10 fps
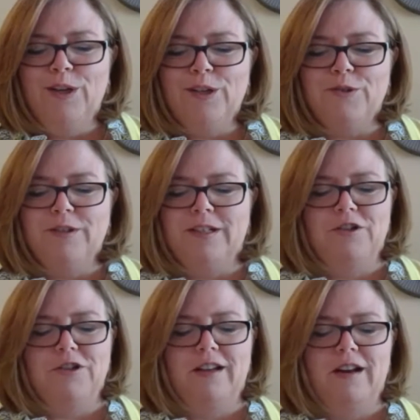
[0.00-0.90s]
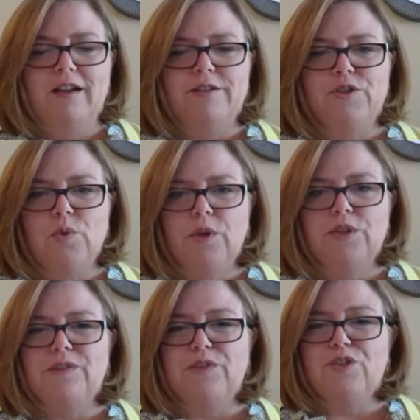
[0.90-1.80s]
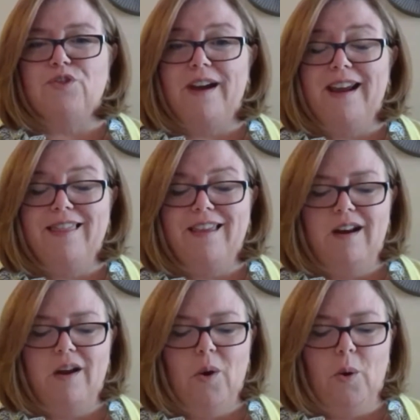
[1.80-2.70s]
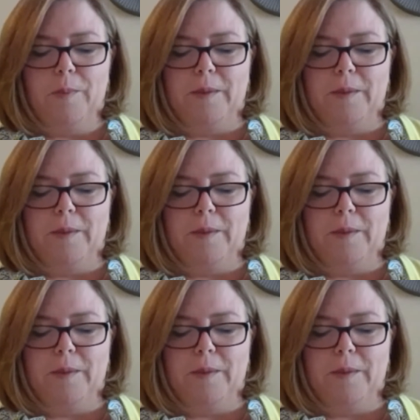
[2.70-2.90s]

tradition a source of strength and hope.